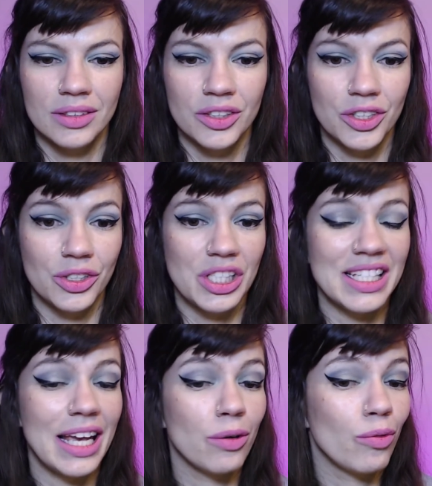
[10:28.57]
So
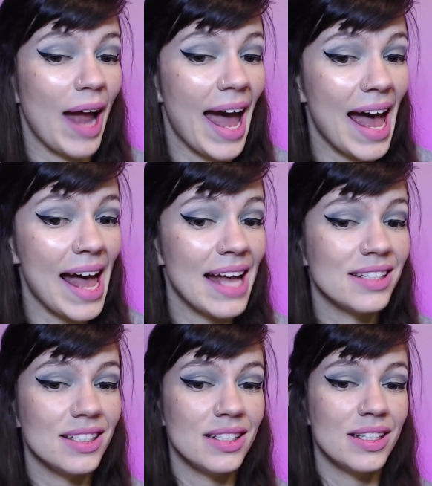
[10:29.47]
just like
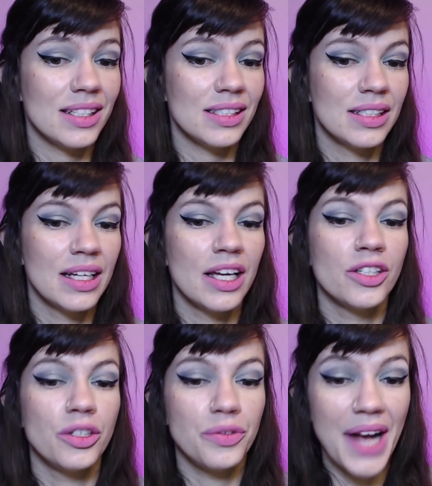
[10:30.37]
Rattata,
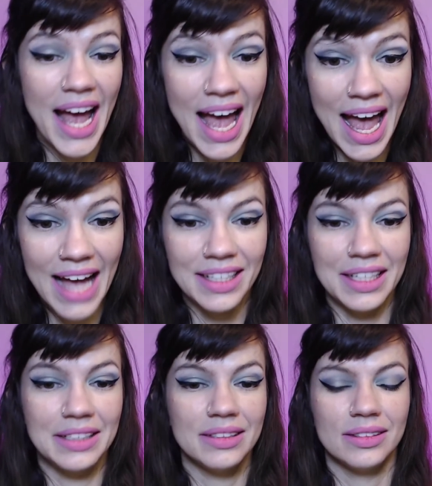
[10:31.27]

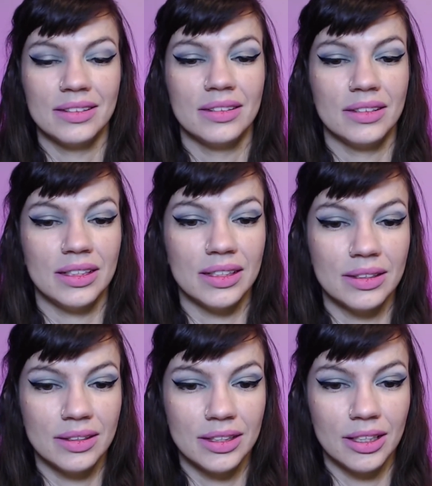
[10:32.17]
dragon.
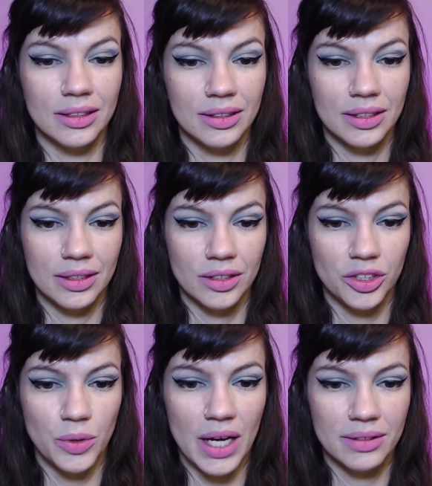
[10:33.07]
Gun,
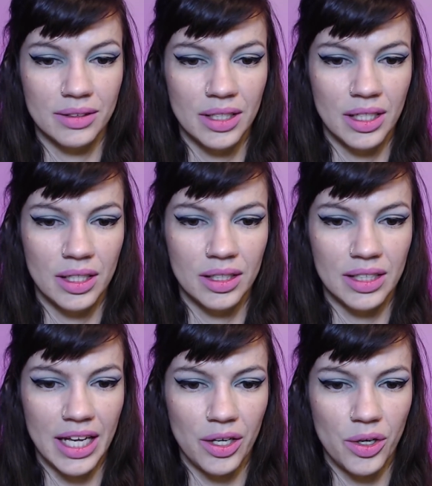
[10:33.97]
schwa.
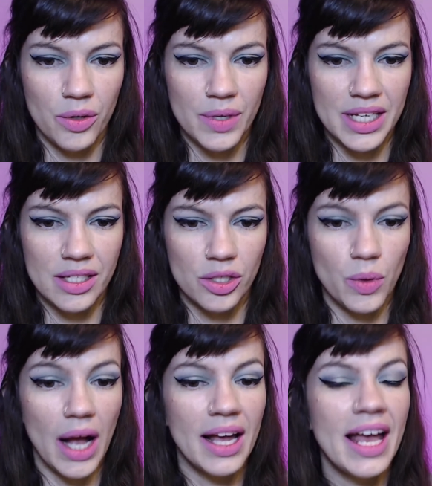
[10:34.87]
That O is a
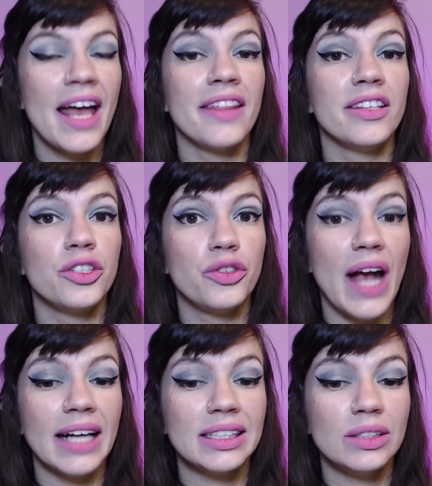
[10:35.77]
schwa. And the
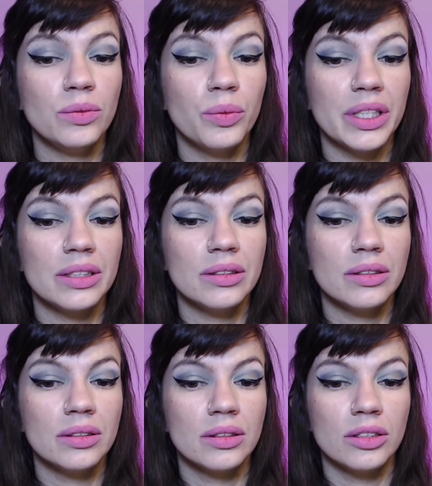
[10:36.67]
dragon will,
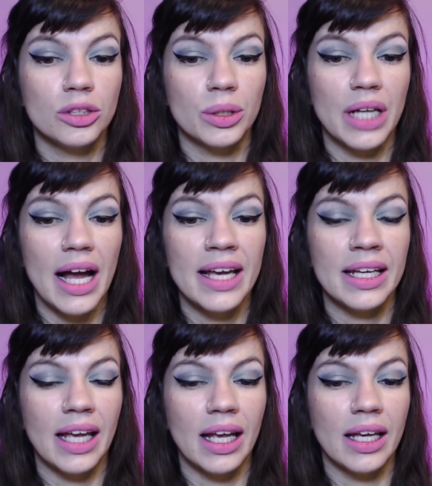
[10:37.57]
short I,
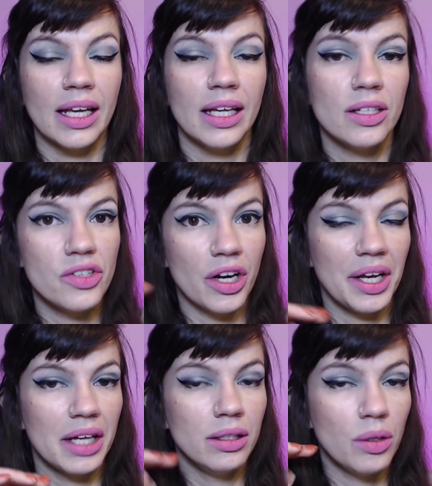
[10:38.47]

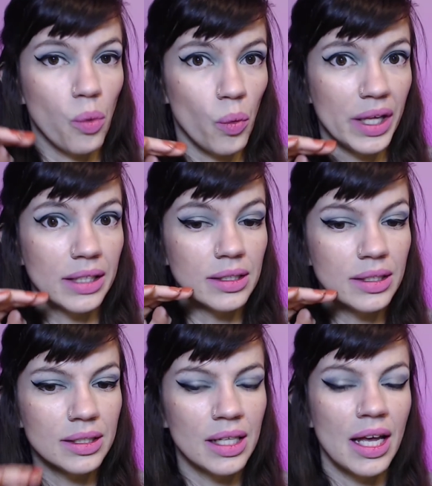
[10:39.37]
dark L,
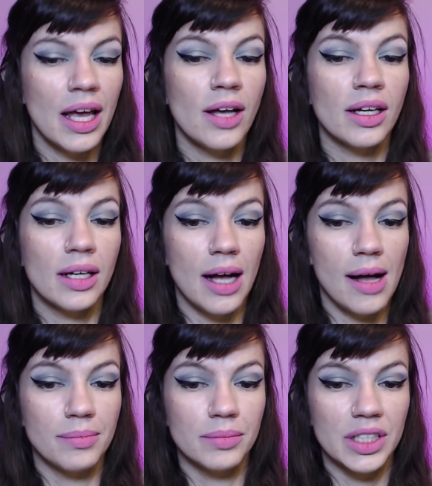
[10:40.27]
will
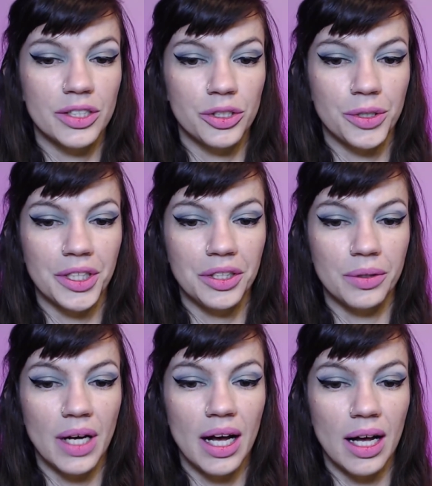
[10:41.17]
come, short U,